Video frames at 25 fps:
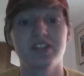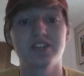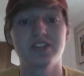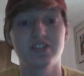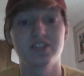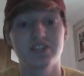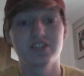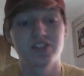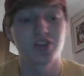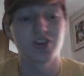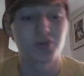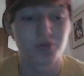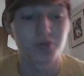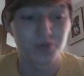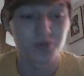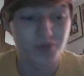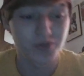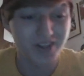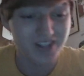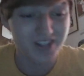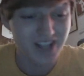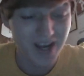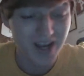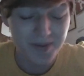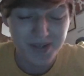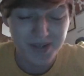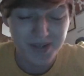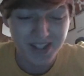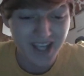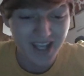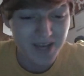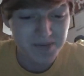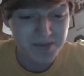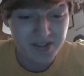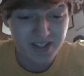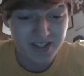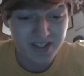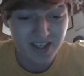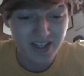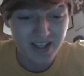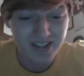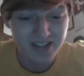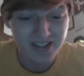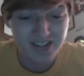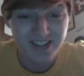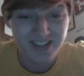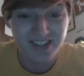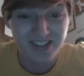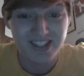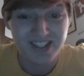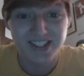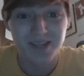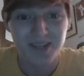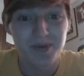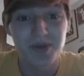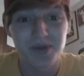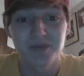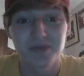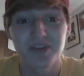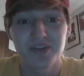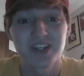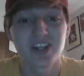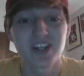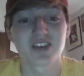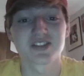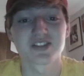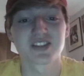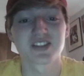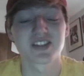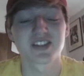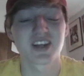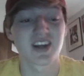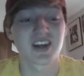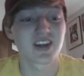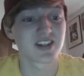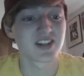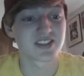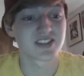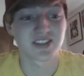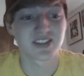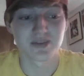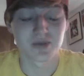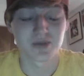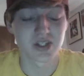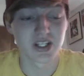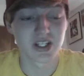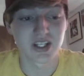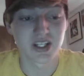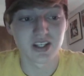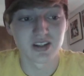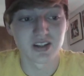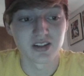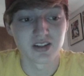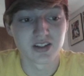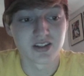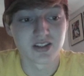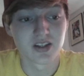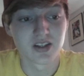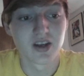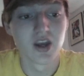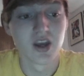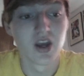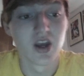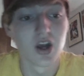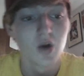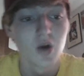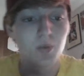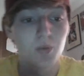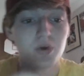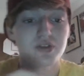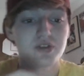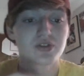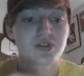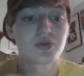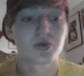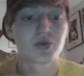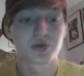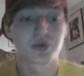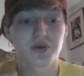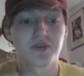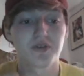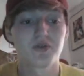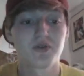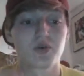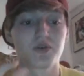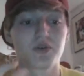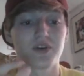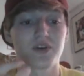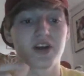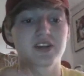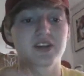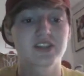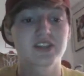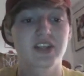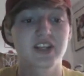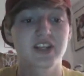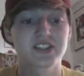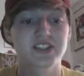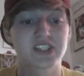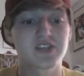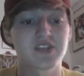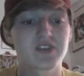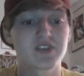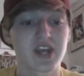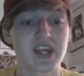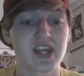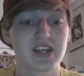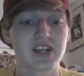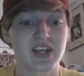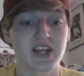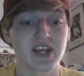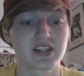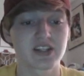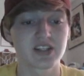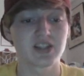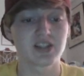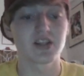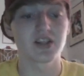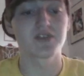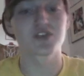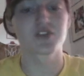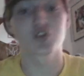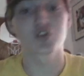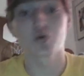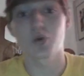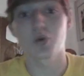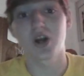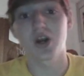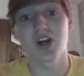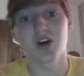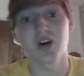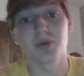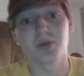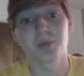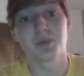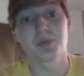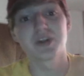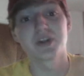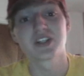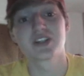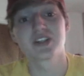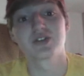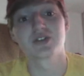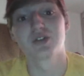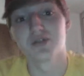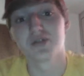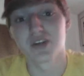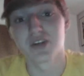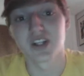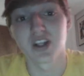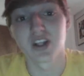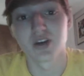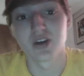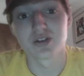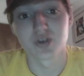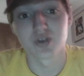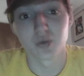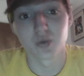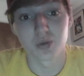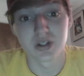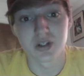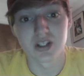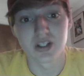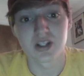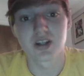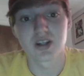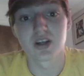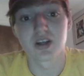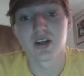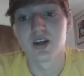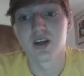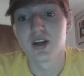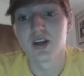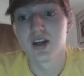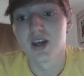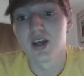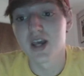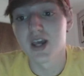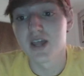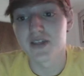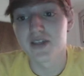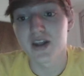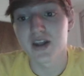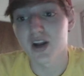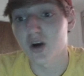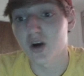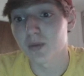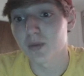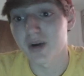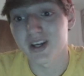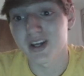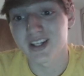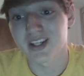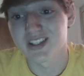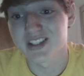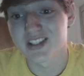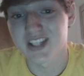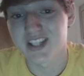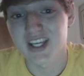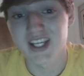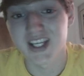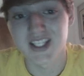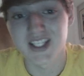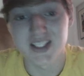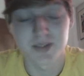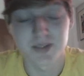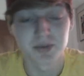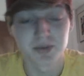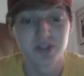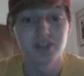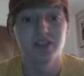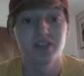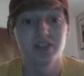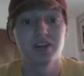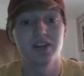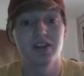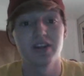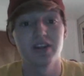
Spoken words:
season. So how many games is that? Videos is that? It's like ridiculous. 1, 2, 3, 4, 5, 6, 7, 8, 9, 10, 11, 12 potential videos a week. That all might could change, but